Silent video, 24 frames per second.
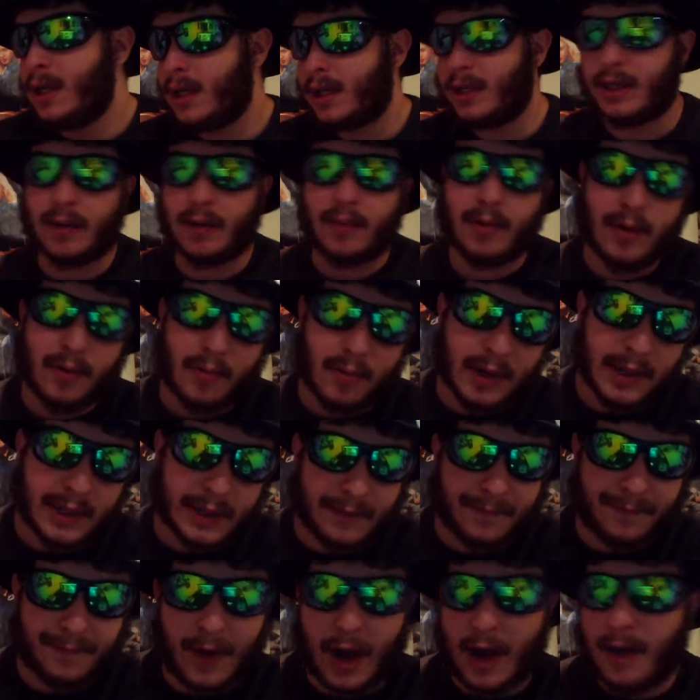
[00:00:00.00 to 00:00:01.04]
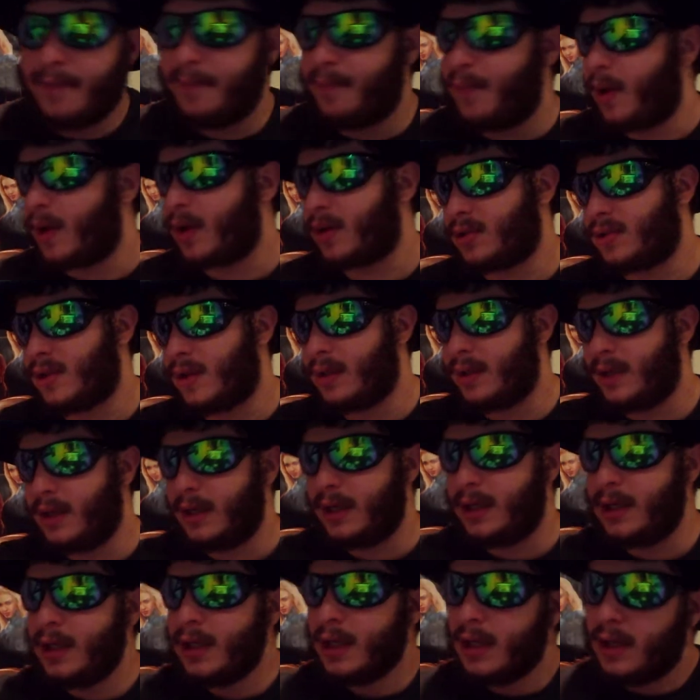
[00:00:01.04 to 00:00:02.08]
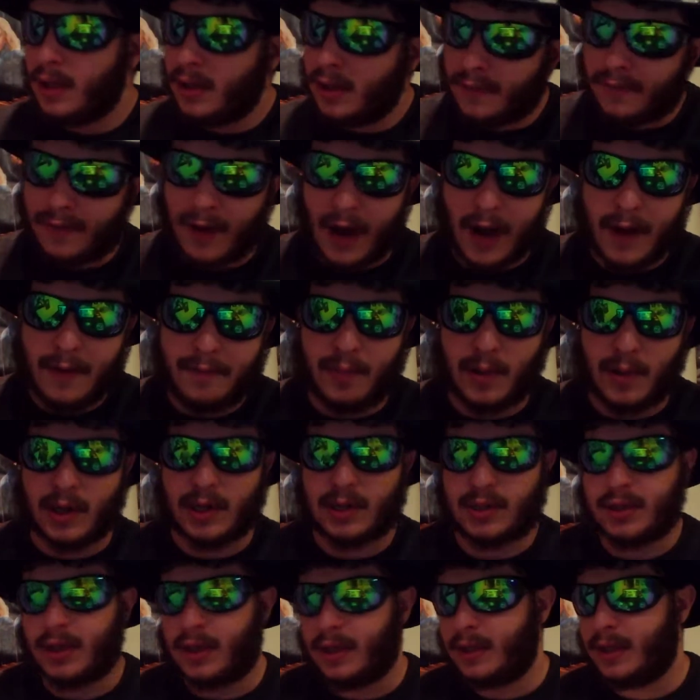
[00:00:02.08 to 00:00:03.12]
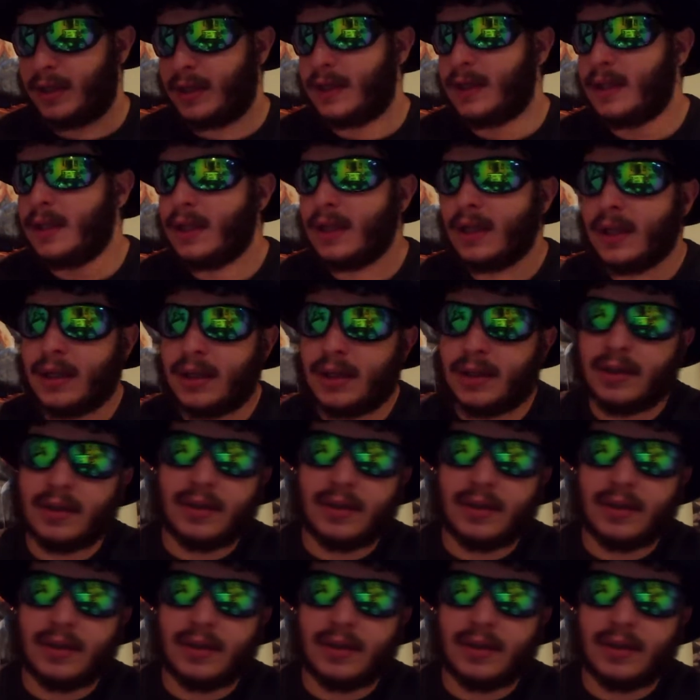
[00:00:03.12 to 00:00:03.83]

because I would have wasted 5 bucks on this, 5 bucks on this.